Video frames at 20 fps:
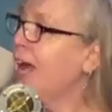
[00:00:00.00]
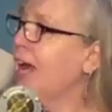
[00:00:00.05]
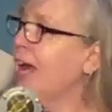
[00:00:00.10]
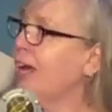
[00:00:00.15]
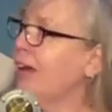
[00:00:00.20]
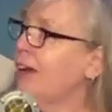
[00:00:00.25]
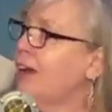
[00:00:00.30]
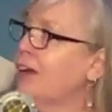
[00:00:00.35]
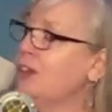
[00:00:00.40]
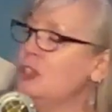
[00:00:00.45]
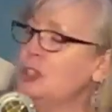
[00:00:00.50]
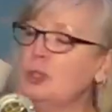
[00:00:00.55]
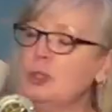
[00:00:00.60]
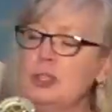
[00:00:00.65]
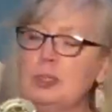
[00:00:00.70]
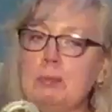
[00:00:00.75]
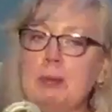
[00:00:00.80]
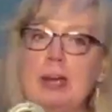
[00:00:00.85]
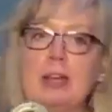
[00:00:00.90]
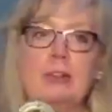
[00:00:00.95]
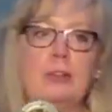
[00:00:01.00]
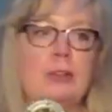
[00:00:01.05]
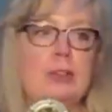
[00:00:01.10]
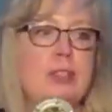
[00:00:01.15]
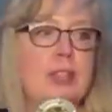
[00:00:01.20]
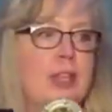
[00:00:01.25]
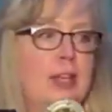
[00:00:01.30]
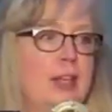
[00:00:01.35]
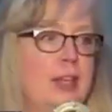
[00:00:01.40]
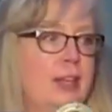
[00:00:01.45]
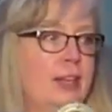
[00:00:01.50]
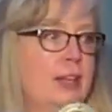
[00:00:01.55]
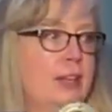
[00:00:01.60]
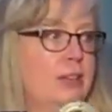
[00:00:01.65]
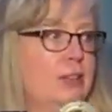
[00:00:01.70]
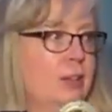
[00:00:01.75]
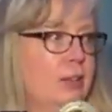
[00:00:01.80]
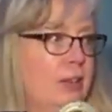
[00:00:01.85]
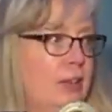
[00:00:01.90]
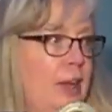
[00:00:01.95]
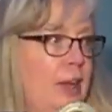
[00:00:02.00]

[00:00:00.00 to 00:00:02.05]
And Hunter is back there selling adult